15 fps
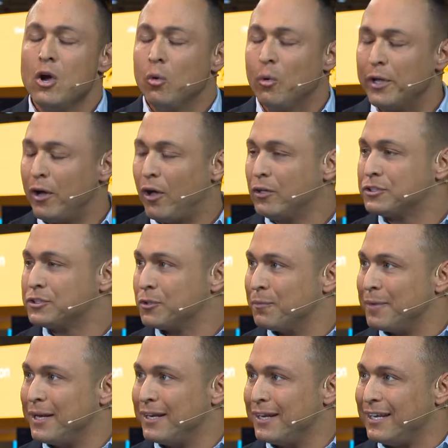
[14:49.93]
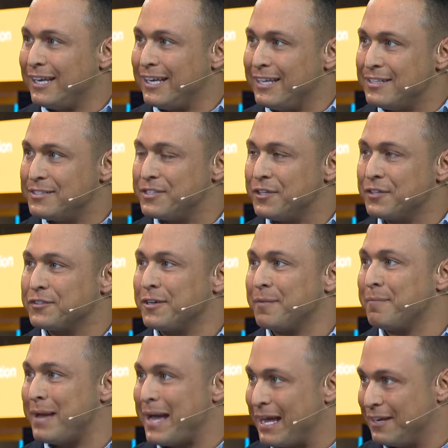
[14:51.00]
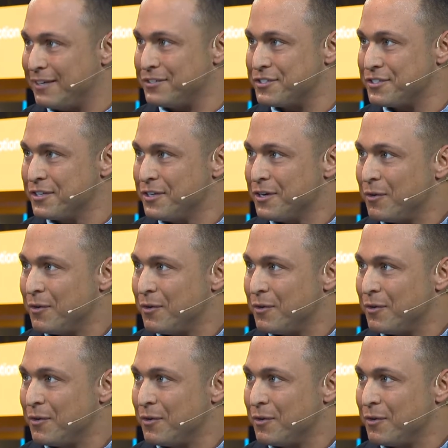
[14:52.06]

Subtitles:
We also made it easier to manage.